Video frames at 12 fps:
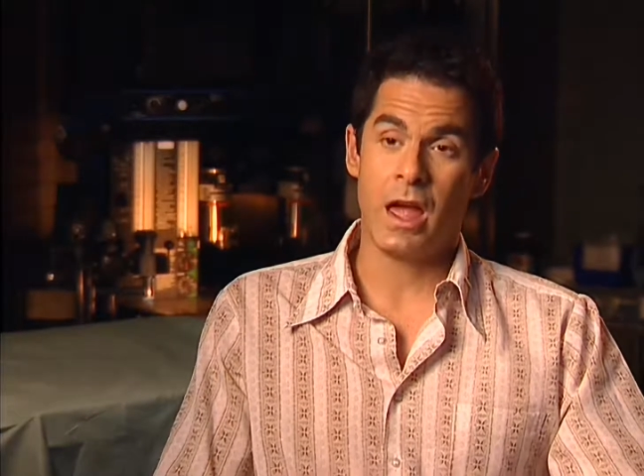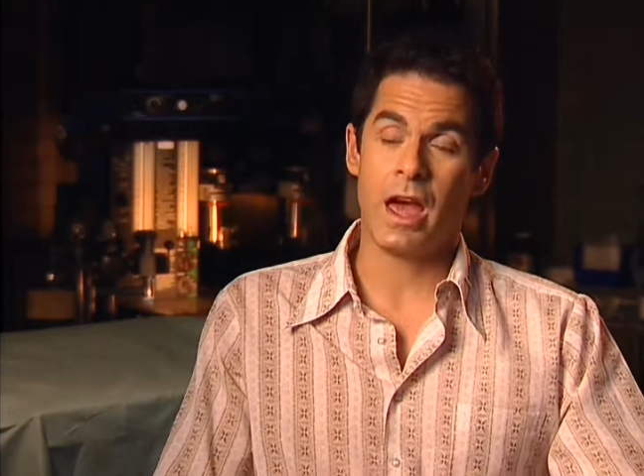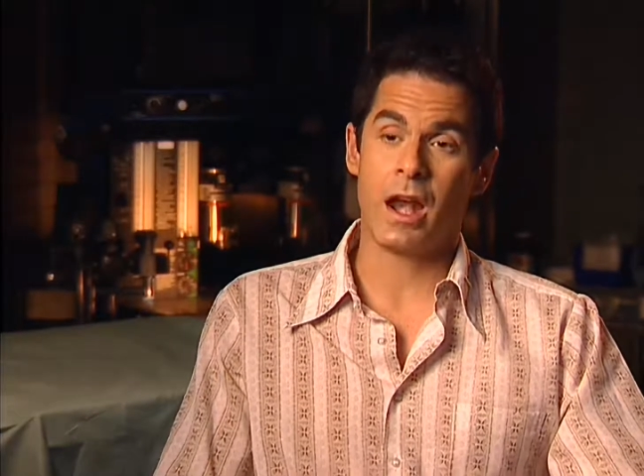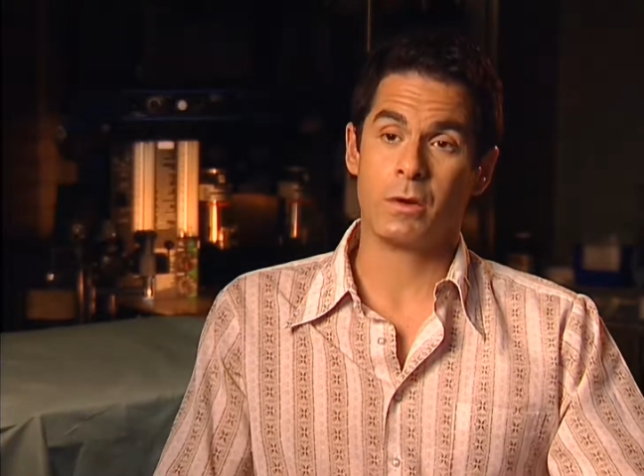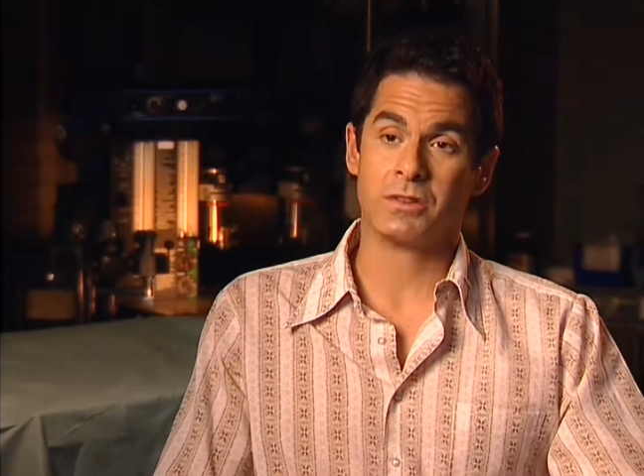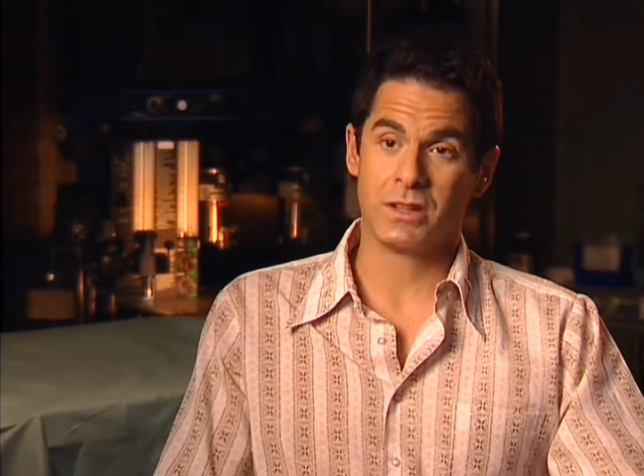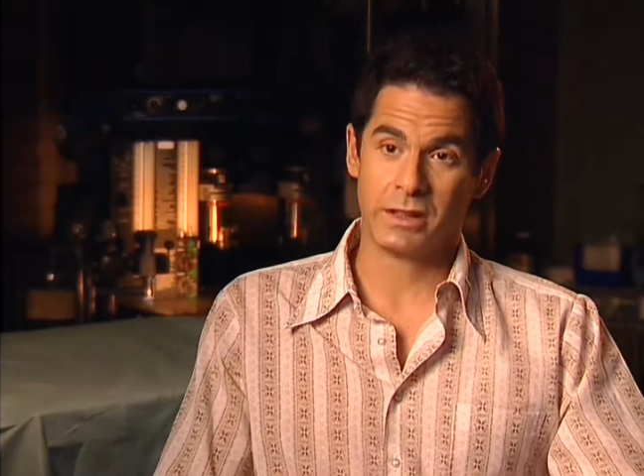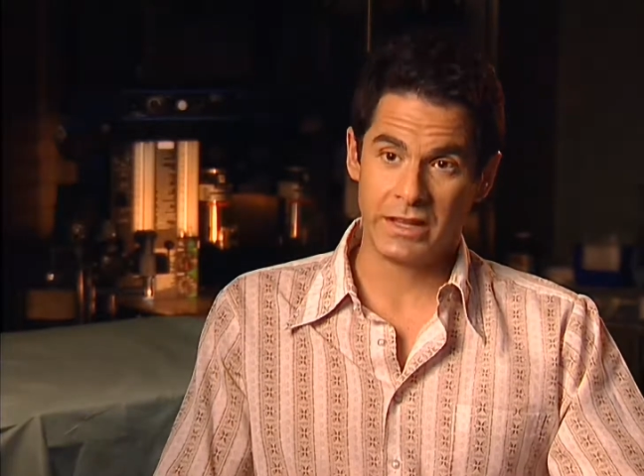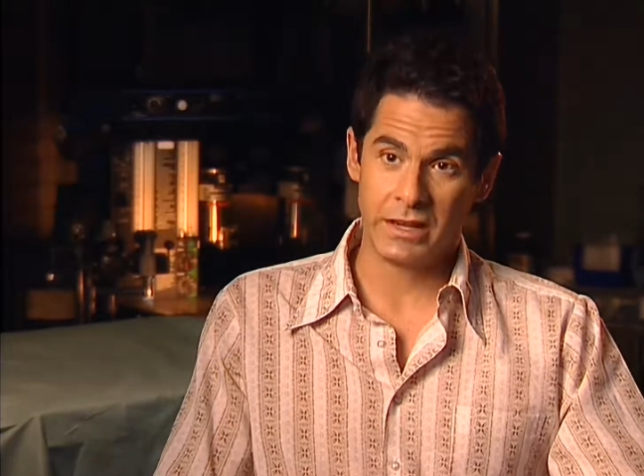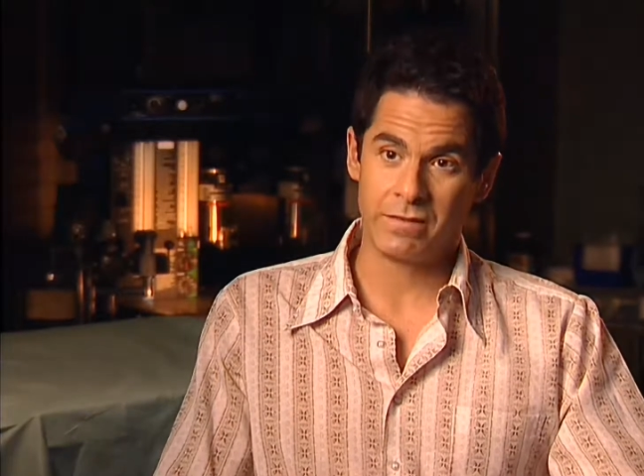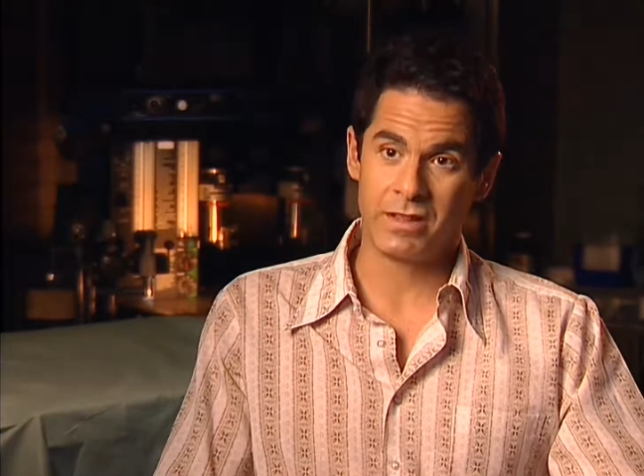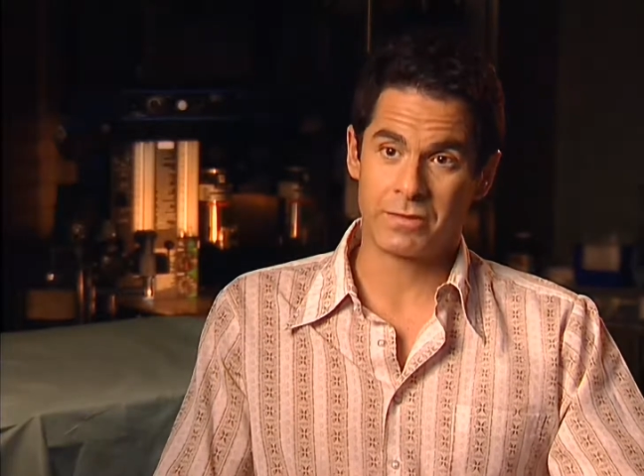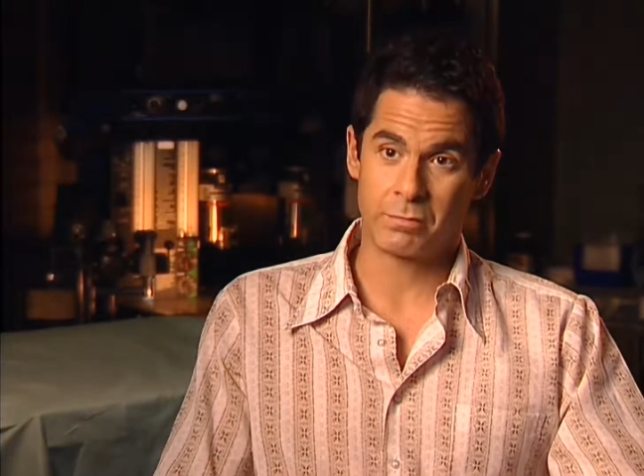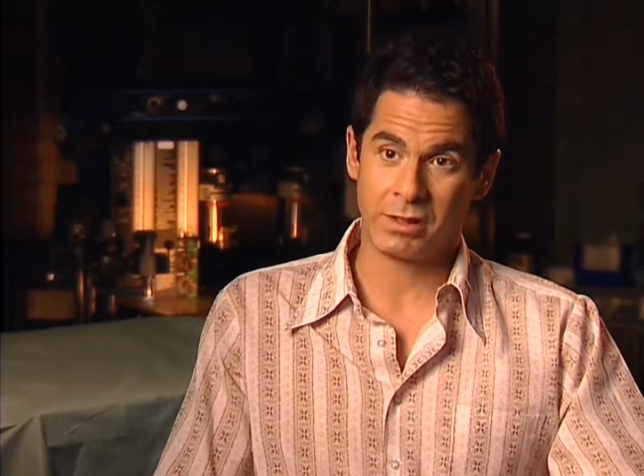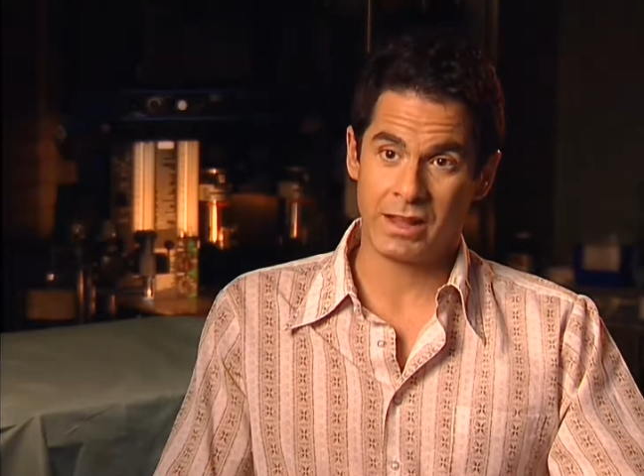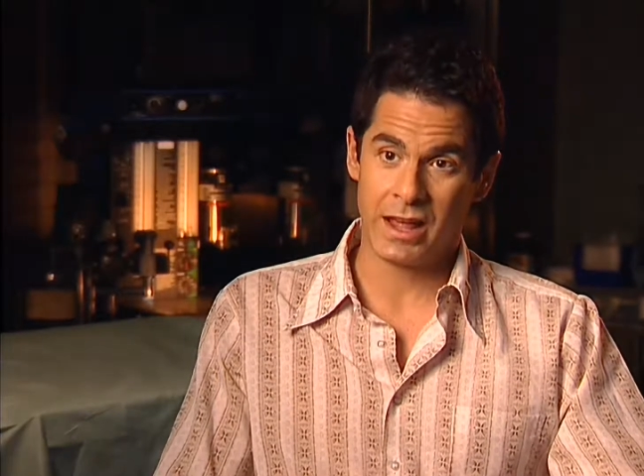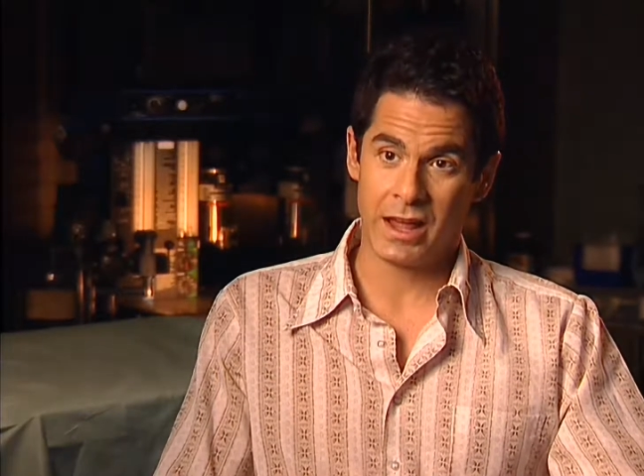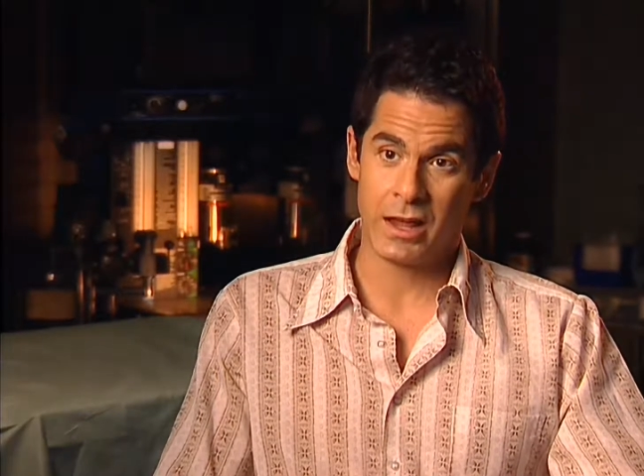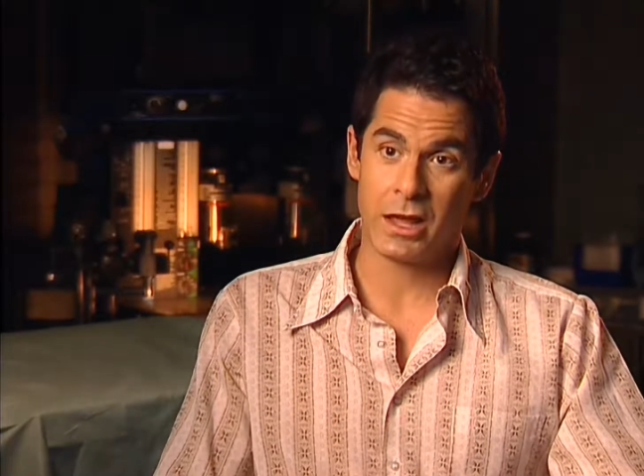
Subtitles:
And I was the lead of this play,